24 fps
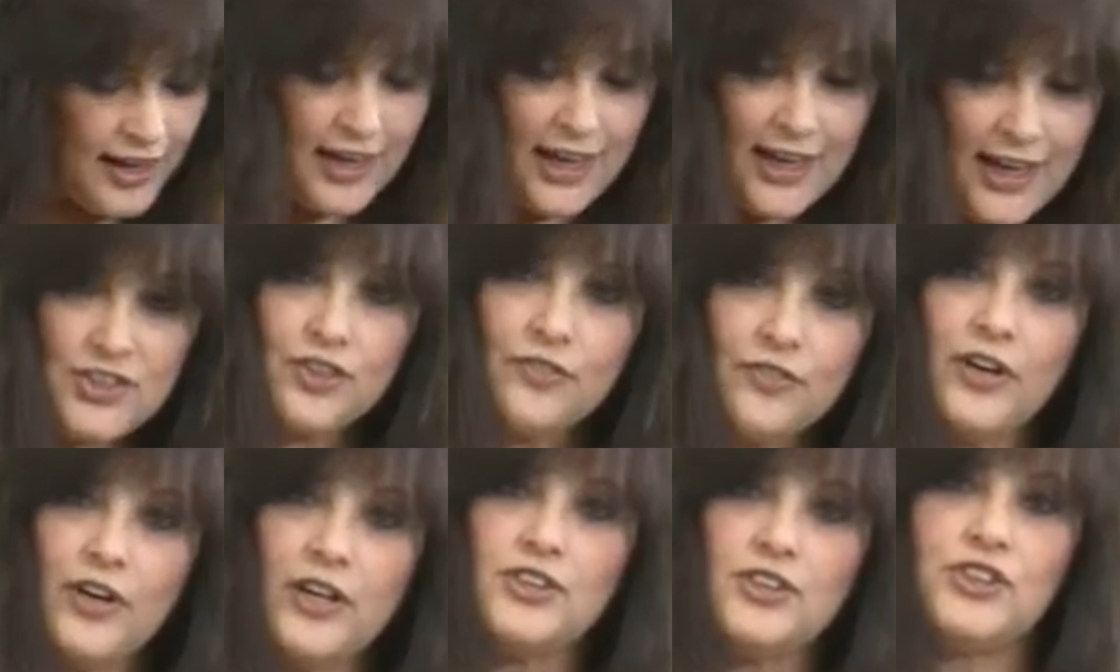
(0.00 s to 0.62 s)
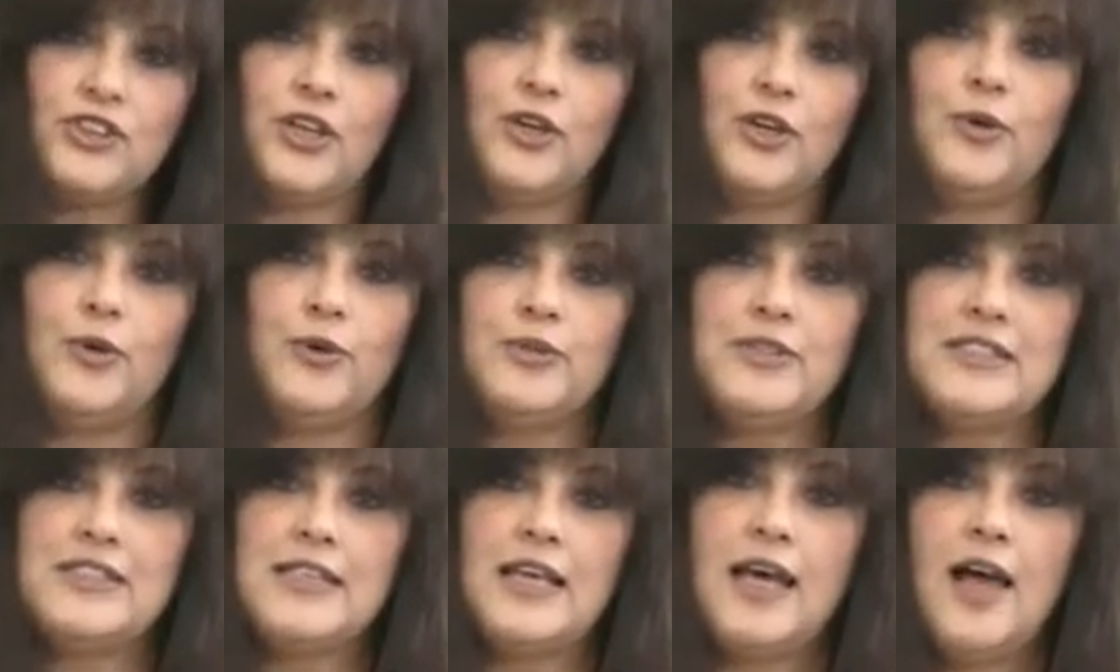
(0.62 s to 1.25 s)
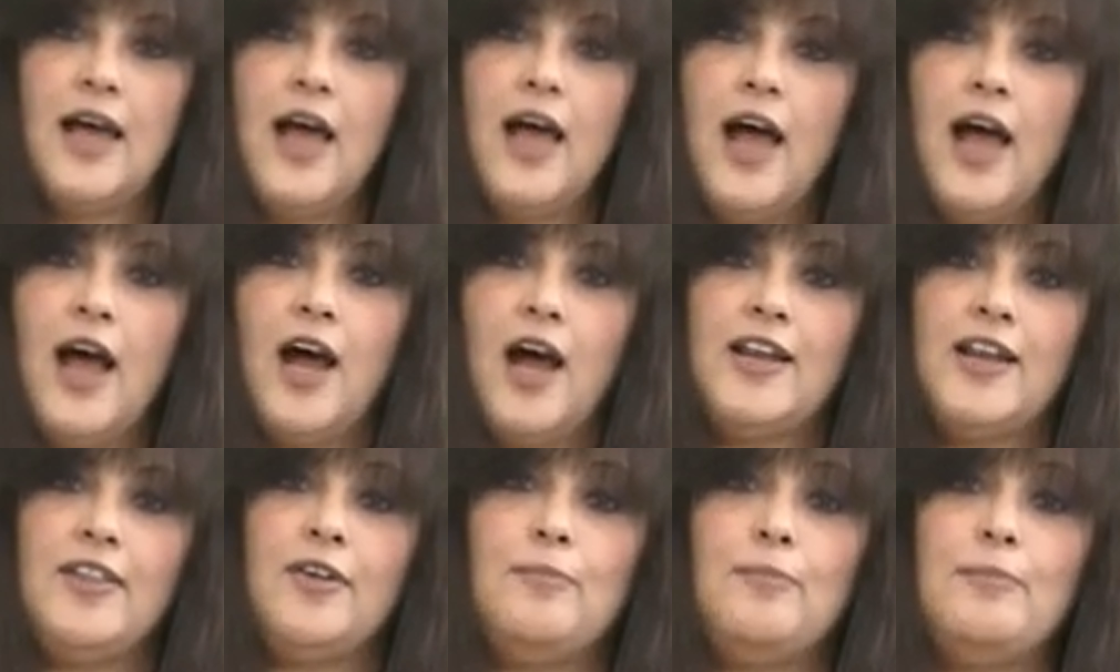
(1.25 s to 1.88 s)
Each of our shows
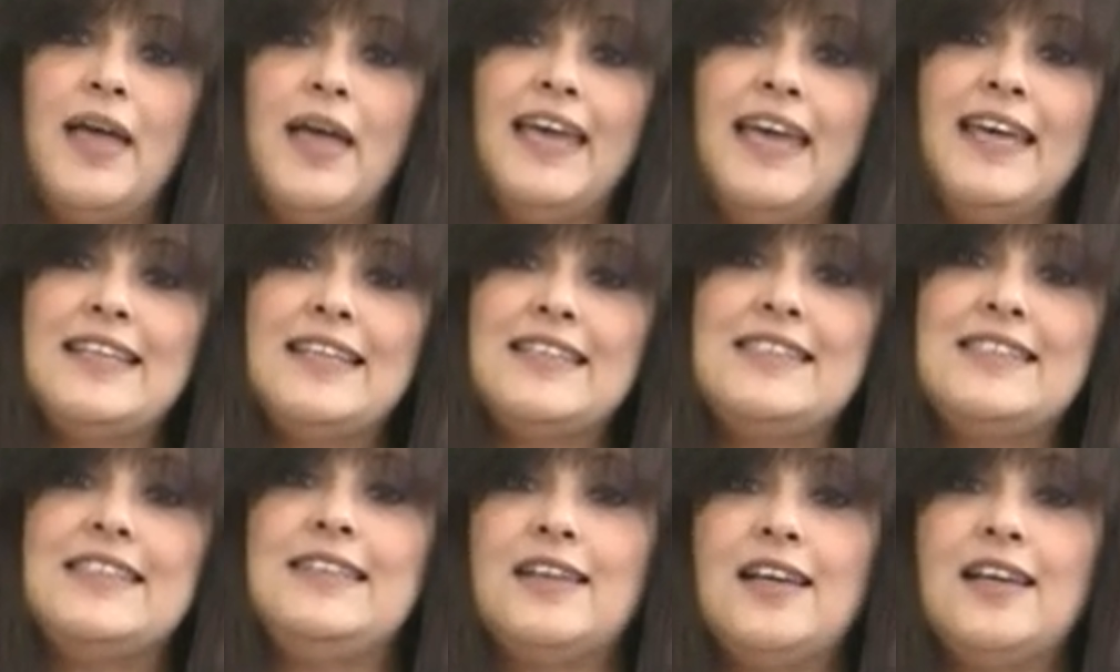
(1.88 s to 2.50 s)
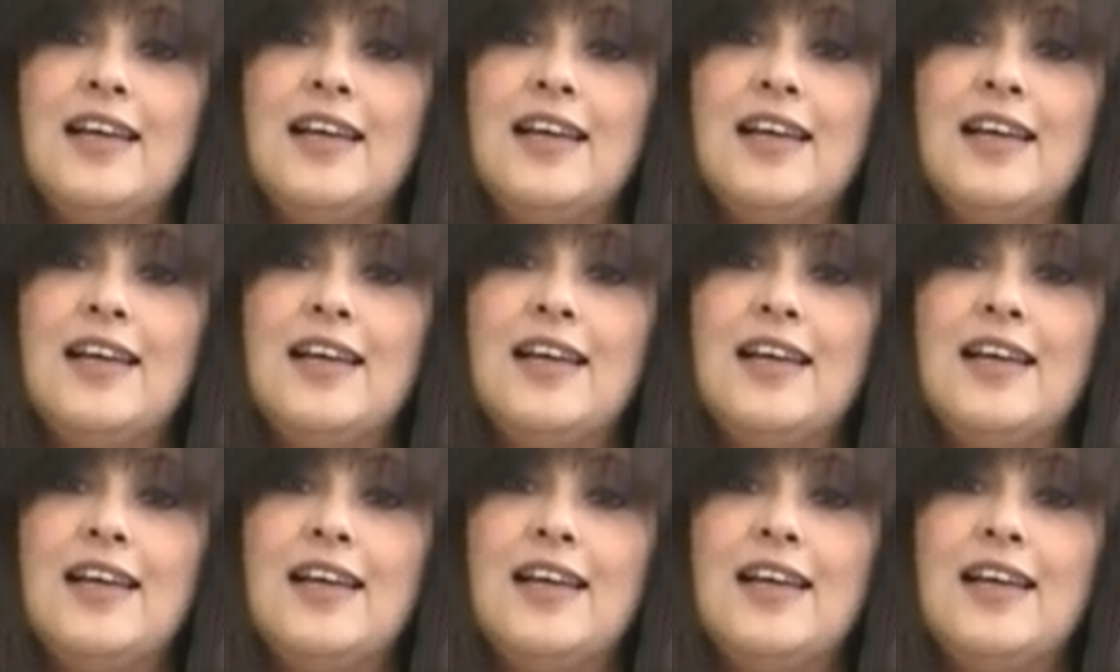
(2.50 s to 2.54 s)
are the magazine